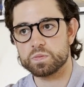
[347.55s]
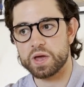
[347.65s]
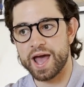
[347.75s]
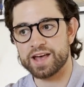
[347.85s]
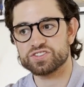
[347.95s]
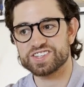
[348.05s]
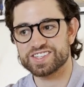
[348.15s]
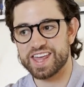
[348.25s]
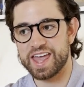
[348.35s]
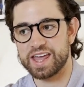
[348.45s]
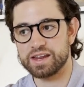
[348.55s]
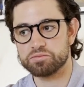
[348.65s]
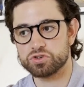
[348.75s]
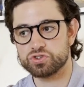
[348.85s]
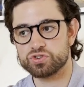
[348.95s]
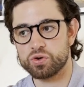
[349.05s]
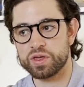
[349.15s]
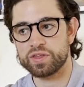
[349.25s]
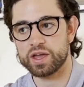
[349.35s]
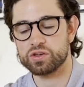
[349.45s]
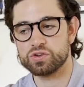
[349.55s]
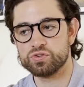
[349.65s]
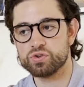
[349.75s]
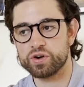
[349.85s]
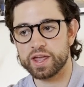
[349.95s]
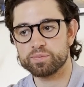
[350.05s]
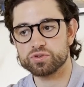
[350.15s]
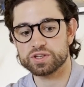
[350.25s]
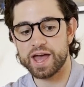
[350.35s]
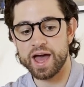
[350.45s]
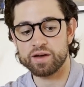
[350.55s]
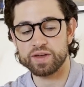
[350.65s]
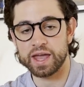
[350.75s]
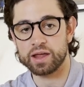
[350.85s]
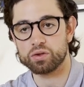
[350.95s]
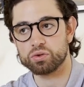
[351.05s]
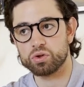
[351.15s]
as a skate so that you're able to have a